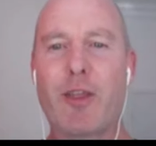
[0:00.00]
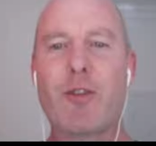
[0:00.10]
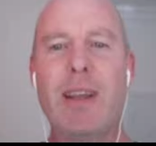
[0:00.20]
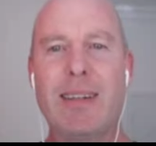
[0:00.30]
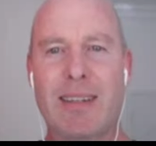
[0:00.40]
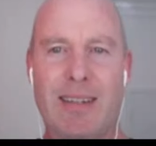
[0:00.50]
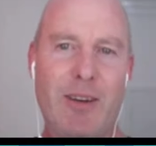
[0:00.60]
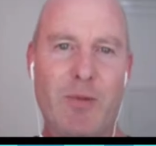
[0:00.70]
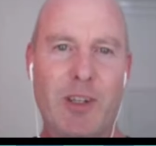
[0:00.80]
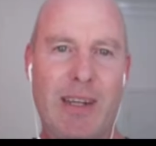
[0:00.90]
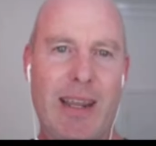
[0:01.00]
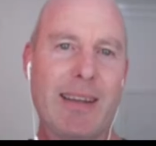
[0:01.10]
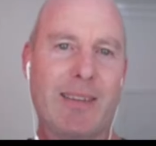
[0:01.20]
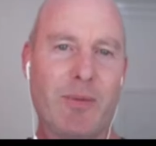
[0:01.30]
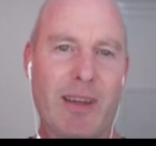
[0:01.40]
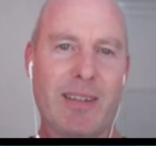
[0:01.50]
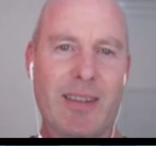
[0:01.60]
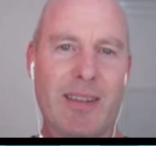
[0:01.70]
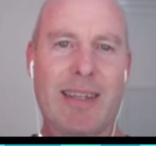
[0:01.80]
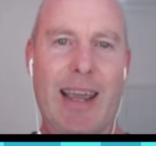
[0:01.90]
3 distinguished guests with us
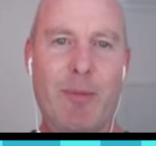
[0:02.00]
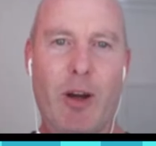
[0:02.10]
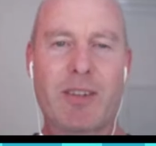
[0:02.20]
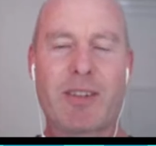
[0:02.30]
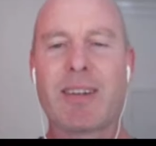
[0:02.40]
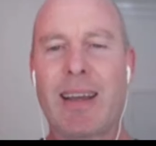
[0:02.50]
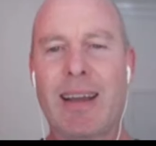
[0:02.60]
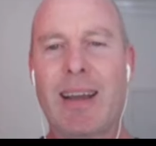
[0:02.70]
in the sandbox.